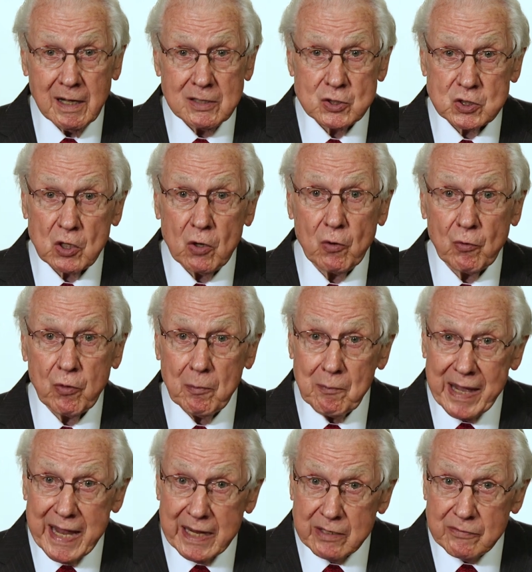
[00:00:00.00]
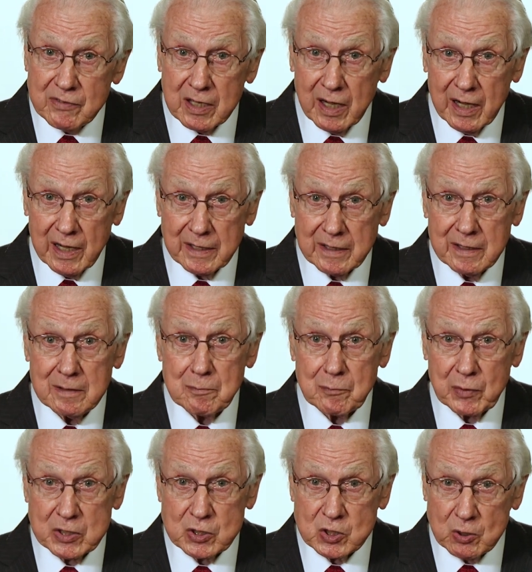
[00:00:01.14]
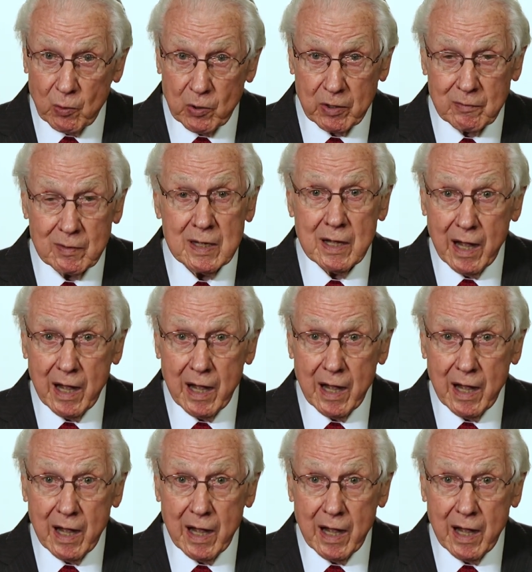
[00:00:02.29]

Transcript: So the man of God preached the word.